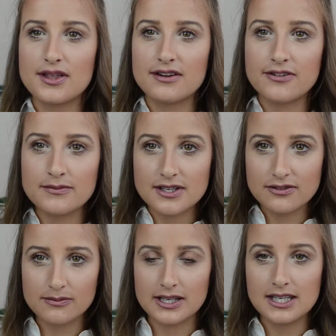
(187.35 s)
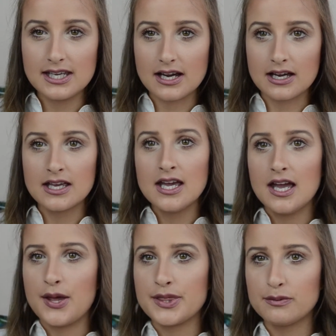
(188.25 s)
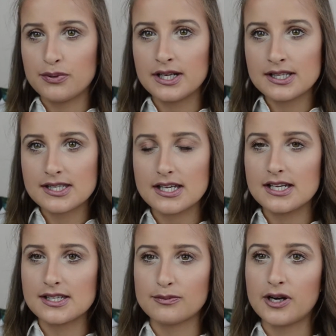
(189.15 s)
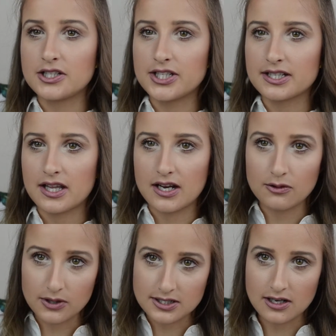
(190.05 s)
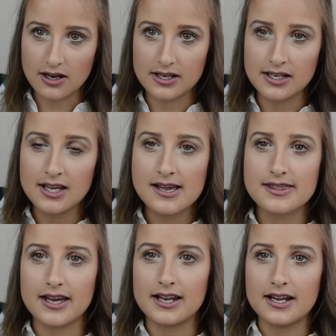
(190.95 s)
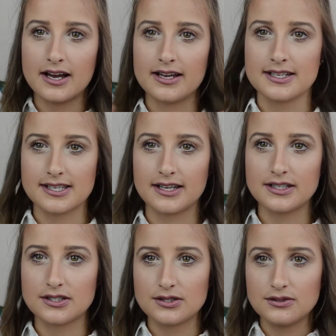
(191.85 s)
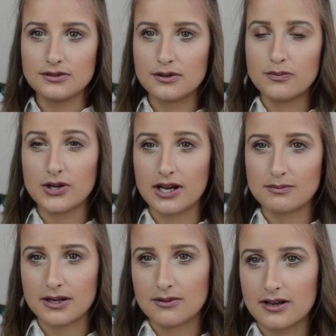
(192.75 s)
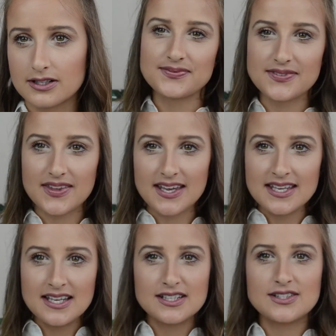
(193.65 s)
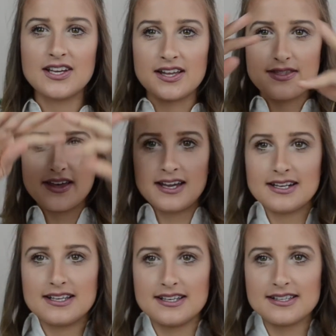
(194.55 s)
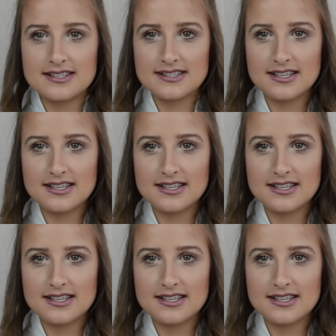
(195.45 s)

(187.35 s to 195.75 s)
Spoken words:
the frames are from IKEA, and the prints is a project that I worked on that I decided to put on my wall. So yeah, that is